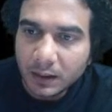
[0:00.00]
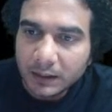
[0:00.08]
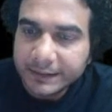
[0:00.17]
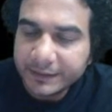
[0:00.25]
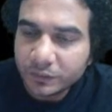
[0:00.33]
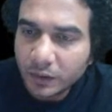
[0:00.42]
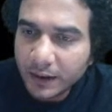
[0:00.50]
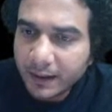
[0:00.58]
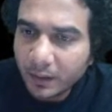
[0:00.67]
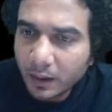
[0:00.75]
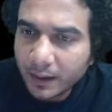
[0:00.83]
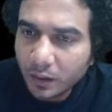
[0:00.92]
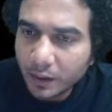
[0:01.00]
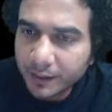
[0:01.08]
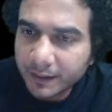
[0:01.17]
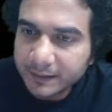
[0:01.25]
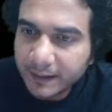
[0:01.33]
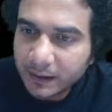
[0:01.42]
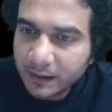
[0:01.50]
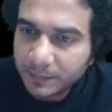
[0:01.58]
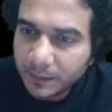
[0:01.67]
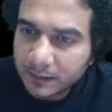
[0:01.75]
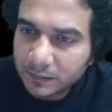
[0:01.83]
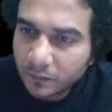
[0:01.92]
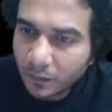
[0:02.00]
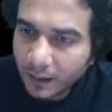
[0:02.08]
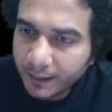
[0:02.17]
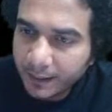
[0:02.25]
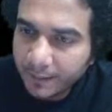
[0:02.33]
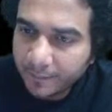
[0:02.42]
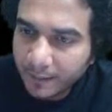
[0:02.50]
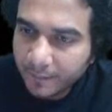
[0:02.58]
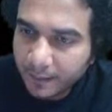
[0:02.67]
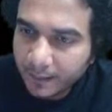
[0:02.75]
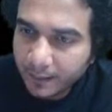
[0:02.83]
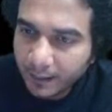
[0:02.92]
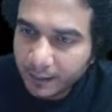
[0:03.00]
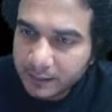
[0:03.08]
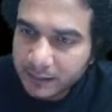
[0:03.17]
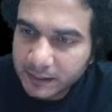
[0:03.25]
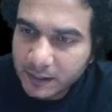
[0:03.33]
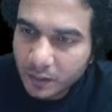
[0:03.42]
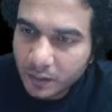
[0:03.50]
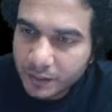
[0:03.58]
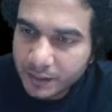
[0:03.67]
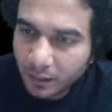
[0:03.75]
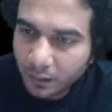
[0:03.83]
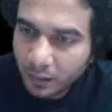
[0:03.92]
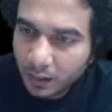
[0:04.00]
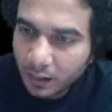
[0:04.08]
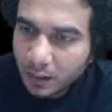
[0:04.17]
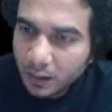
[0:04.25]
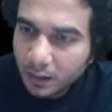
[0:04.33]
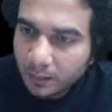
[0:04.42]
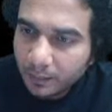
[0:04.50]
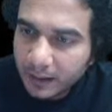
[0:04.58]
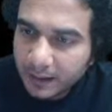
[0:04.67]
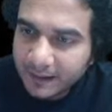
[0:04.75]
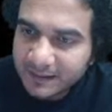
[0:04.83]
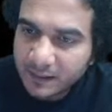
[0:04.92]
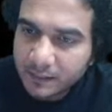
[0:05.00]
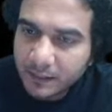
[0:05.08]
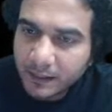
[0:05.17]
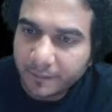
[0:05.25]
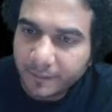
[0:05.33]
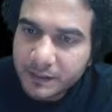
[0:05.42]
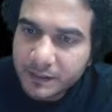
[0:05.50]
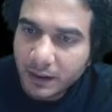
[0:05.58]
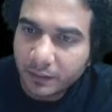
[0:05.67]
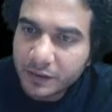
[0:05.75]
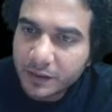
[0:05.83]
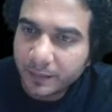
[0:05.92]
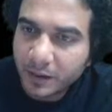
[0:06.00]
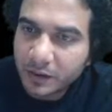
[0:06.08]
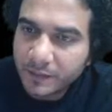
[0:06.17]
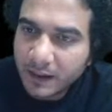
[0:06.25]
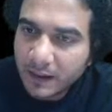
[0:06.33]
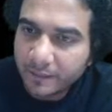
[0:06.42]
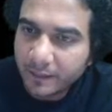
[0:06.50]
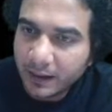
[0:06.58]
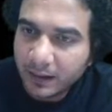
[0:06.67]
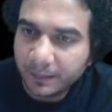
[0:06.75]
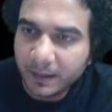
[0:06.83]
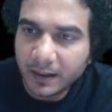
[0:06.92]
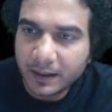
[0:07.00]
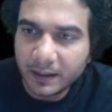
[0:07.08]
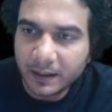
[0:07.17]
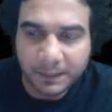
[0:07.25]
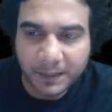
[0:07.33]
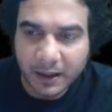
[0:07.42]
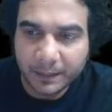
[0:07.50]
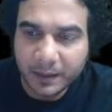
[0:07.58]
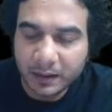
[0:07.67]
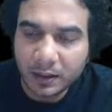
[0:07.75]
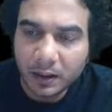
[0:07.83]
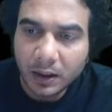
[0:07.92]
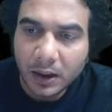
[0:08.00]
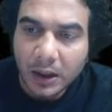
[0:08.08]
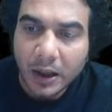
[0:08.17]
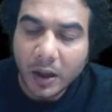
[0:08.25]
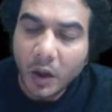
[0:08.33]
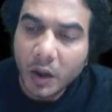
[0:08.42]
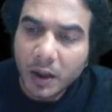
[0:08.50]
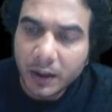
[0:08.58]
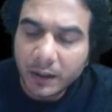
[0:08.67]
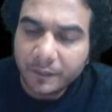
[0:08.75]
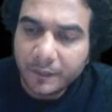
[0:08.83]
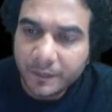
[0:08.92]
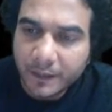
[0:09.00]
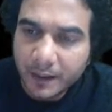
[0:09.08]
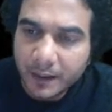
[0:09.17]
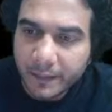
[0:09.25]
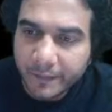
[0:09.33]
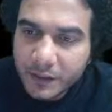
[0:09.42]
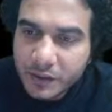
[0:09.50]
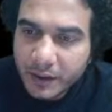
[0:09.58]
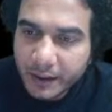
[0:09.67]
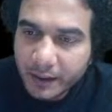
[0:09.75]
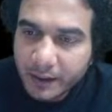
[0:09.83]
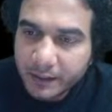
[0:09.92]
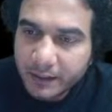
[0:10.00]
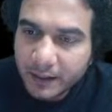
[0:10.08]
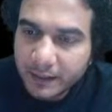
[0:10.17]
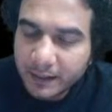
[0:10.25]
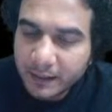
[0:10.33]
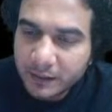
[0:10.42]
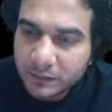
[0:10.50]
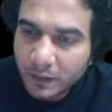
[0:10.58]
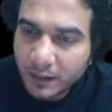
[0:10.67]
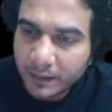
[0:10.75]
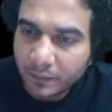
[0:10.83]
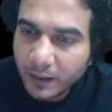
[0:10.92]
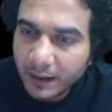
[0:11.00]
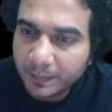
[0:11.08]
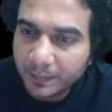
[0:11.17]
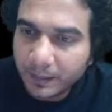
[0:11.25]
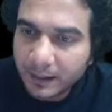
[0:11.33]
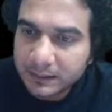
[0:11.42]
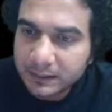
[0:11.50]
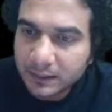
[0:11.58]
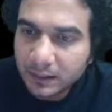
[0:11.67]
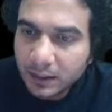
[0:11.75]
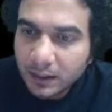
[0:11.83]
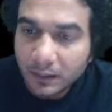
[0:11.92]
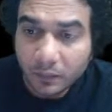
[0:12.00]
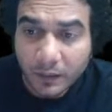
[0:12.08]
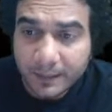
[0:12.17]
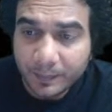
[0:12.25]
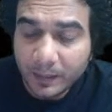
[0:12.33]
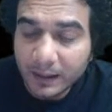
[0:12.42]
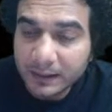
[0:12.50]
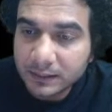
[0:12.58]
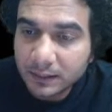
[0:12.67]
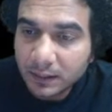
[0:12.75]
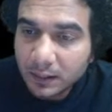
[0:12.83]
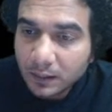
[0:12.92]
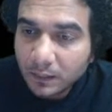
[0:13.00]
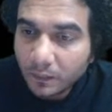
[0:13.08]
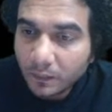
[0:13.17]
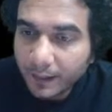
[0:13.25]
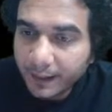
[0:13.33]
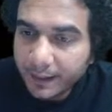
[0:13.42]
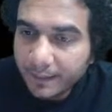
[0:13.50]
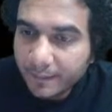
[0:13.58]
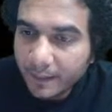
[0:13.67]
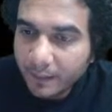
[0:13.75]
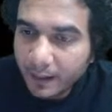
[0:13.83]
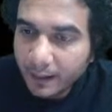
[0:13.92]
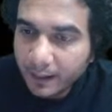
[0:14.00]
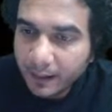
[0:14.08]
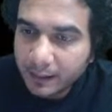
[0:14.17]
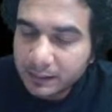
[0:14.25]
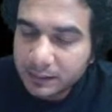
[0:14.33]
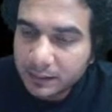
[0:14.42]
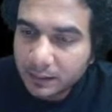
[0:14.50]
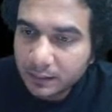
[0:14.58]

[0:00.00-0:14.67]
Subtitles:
See, so I got this, x plus y dy by dx is equal to 0. But is it the differential equation because we have eliminated the parameter? Or if we further differentiate it, then it is y plus 1 plus y dy by dx